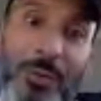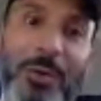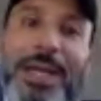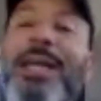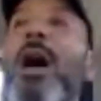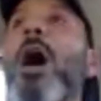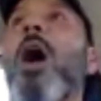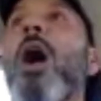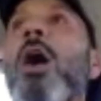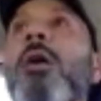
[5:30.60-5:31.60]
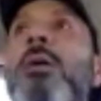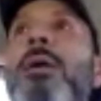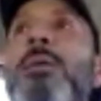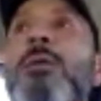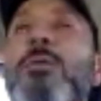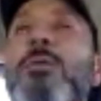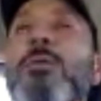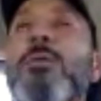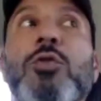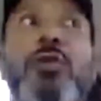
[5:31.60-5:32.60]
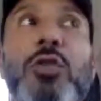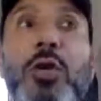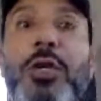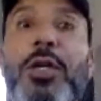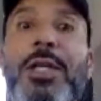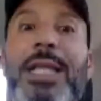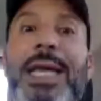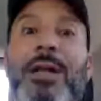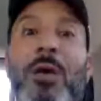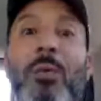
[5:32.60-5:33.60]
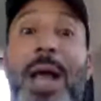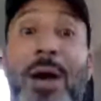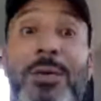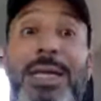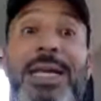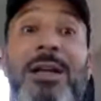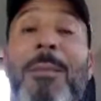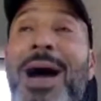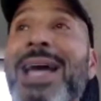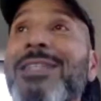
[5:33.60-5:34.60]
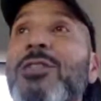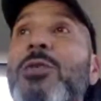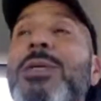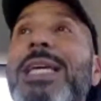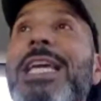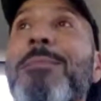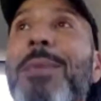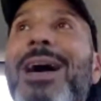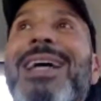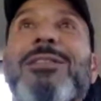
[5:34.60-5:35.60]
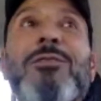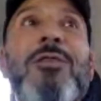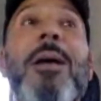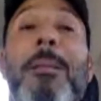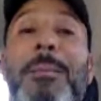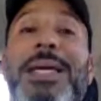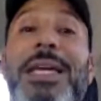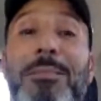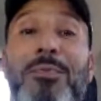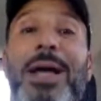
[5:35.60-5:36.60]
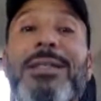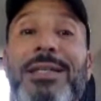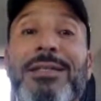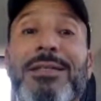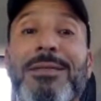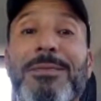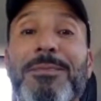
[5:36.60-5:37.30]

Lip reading: and worry all circulate around in our minds to keep us from being present.